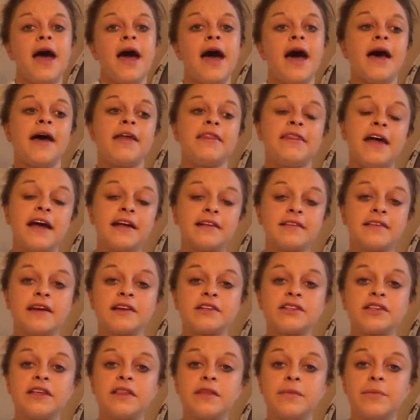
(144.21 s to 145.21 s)
That's
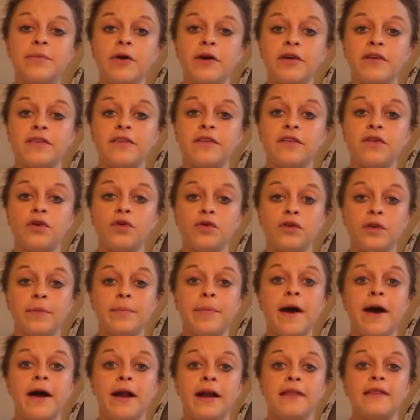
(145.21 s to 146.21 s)
actually the person or the
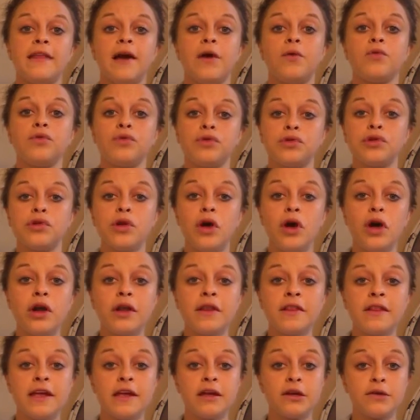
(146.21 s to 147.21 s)
party that will
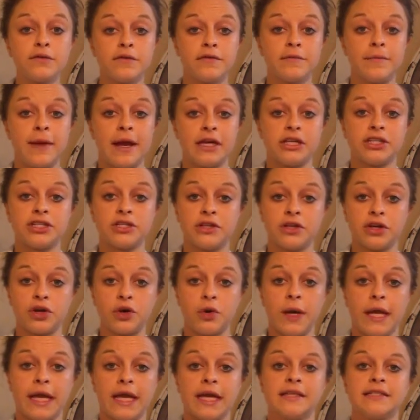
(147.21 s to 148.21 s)
learn the information the
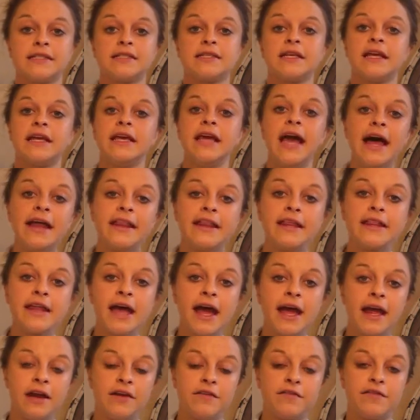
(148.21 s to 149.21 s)
quickest, gather
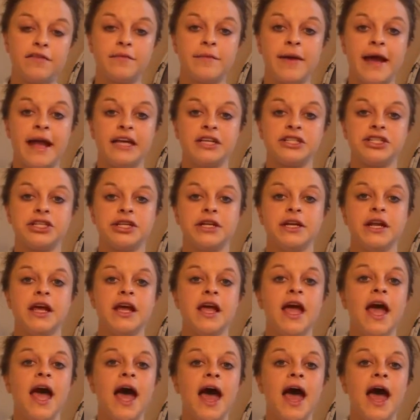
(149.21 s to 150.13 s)
that information,